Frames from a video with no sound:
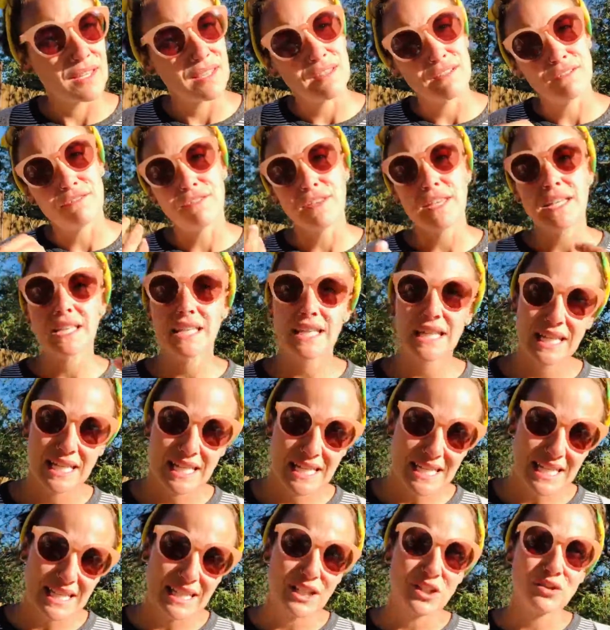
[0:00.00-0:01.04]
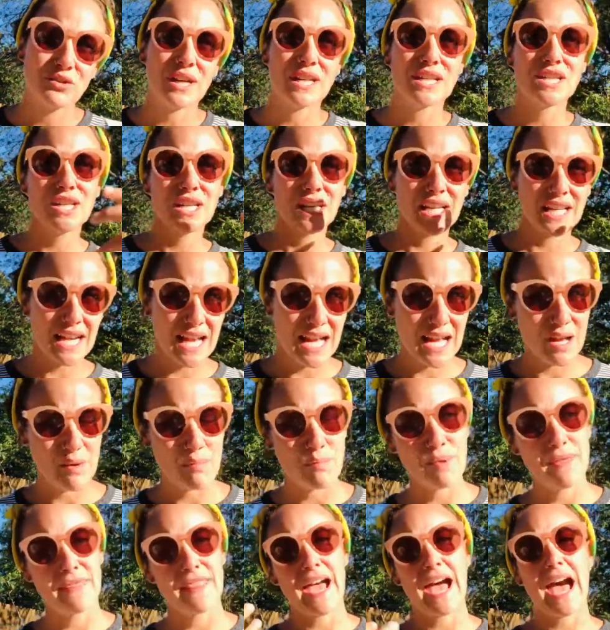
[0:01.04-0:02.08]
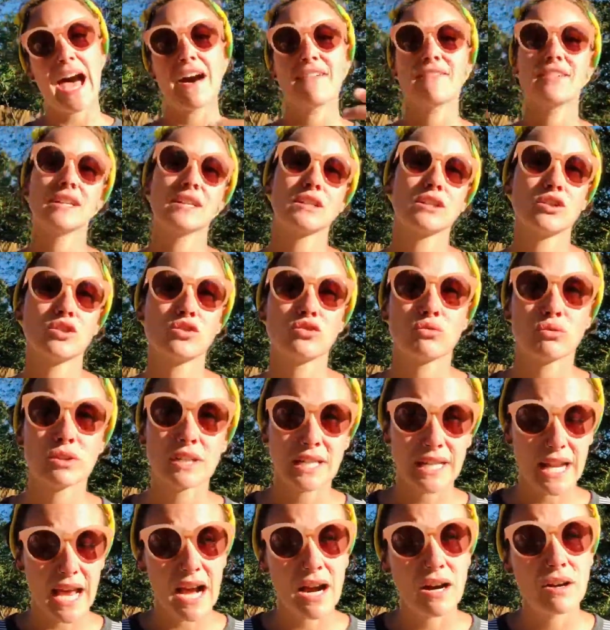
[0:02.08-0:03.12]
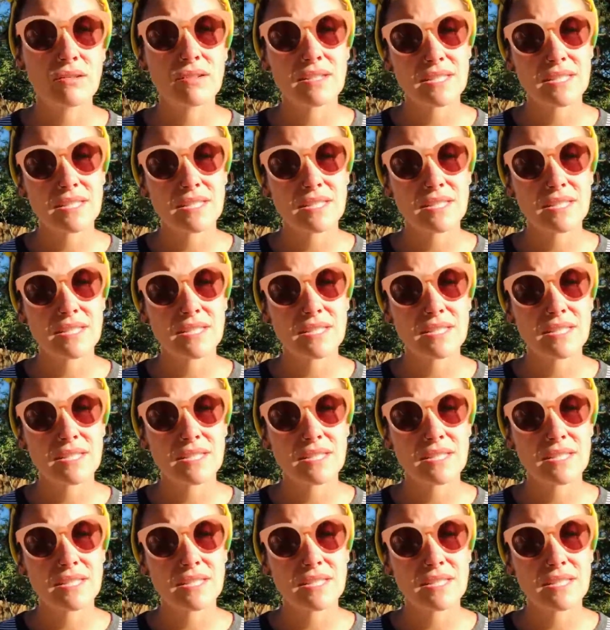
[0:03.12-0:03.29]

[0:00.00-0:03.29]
the feelings and the dredging it up and the having to sort it out.